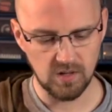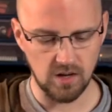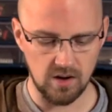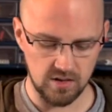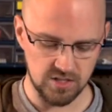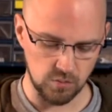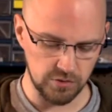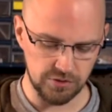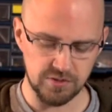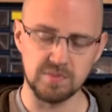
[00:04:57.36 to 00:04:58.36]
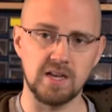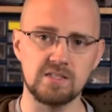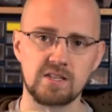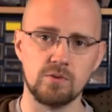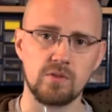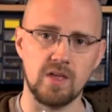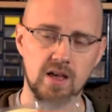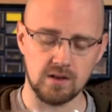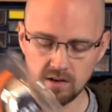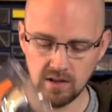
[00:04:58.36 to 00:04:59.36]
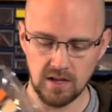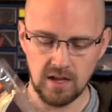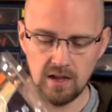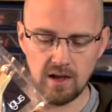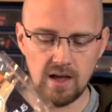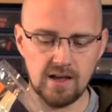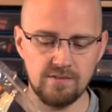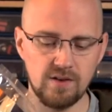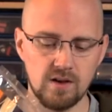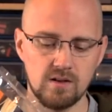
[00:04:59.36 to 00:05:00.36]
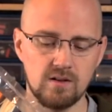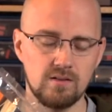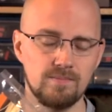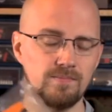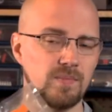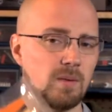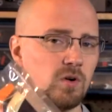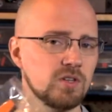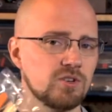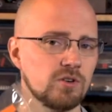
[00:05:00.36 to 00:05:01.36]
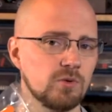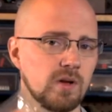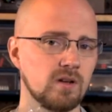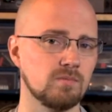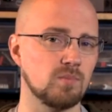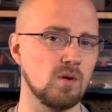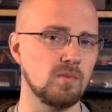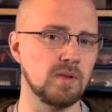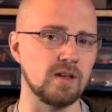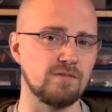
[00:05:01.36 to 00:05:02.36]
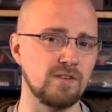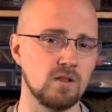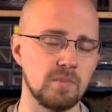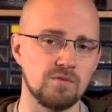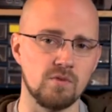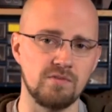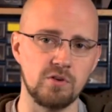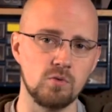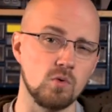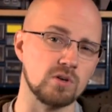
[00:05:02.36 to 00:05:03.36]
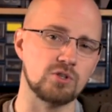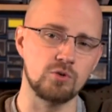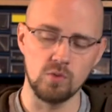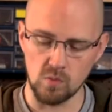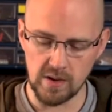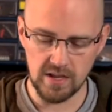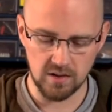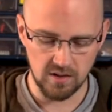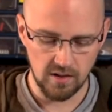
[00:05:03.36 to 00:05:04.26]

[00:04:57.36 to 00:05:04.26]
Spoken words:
So we'll do some testing on that. I'm going to start doing probably a filament review or two a week.